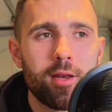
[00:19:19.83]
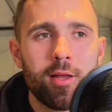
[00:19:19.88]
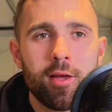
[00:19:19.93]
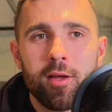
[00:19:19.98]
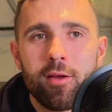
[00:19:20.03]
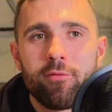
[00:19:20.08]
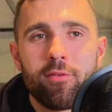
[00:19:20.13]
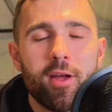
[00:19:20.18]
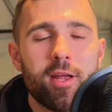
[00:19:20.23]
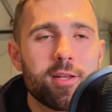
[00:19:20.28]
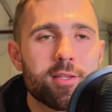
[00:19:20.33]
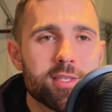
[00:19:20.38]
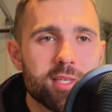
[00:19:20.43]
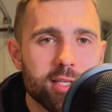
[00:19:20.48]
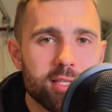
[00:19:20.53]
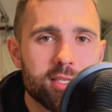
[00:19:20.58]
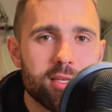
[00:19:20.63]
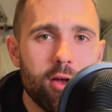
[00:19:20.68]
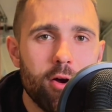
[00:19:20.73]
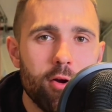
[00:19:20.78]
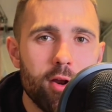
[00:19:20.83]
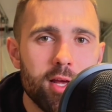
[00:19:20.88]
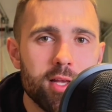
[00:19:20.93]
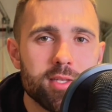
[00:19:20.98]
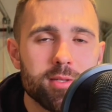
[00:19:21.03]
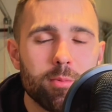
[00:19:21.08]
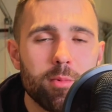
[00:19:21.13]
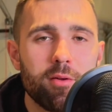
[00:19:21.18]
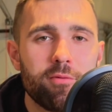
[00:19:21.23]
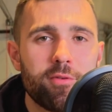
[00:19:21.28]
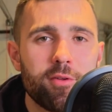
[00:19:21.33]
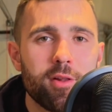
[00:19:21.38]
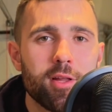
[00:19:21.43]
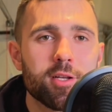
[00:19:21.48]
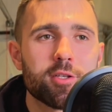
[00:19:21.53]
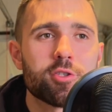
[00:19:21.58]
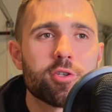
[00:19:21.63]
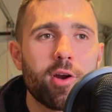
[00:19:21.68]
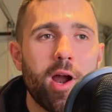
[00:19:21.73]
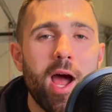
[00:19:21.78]
If I eat 6 donuts, I'm going to feel
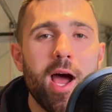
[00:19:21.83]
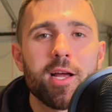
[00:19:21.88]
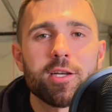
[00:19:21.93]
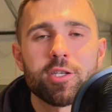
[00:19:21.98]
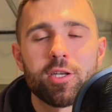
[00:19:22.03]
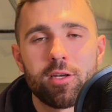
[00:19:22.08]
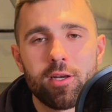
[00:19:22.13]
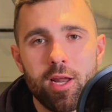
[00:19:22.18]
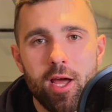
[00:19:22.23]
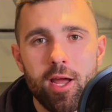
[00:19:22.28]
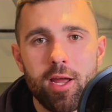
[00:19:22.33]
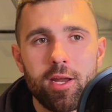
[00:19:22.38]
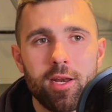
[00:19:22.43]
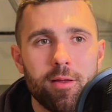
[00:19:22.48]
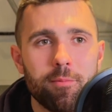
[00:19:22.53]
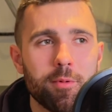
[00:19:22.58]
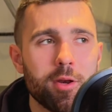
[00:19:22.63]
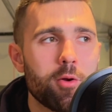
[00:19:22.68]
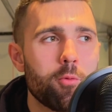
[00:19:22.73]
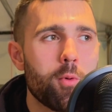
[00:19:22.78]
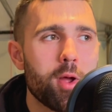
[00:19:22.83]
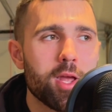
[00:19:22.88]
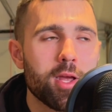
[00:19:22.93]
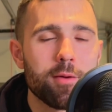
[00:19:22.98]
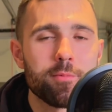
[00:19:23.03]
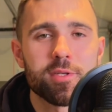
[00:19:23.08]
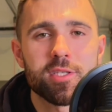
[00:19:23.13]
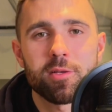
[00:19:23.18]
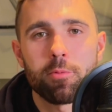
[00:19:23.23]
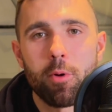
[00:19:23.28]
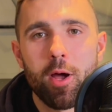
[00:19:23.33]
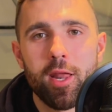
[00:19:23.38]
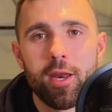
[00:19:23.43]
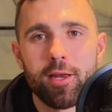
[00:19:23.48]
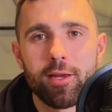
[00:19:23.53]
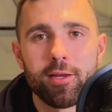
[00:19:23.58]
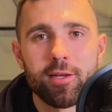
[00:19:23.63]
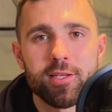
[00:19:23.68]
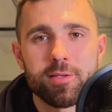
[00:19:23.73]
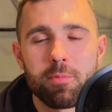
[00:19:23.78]
like trash at night. I'm going to wake up
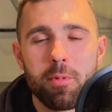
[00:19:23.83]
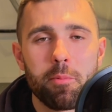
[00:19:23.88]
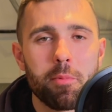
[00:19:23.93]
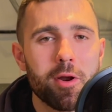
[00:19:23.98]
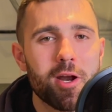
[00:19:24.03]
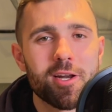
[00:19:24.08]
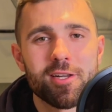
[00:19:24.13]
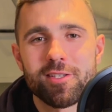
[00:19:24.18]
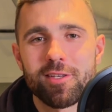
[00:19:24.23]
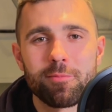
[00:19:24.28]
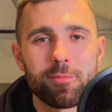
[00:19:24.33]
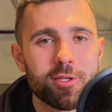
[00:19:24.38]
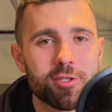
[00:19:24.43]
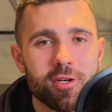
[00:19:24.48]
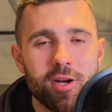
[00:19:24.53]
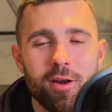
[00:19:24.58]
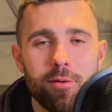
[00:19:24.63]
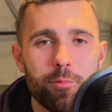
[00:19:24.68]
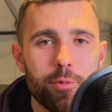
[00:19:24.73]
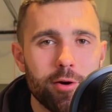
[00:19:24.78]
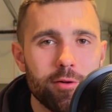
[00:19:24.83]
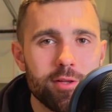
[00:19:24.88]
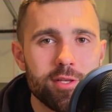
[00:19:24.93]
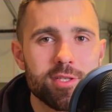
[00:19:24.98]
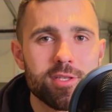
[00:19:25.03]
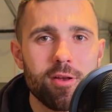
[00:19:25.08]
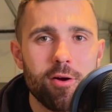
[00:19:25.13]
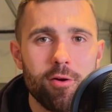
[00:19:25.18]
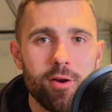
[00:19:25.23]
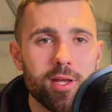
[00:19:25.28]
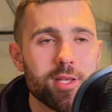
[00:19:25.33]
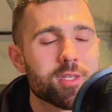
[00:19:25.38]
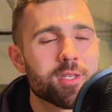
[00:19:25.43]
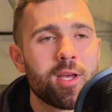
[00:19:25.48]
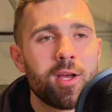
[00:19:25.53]
sweating because my body's going to be trying to burn these donuts.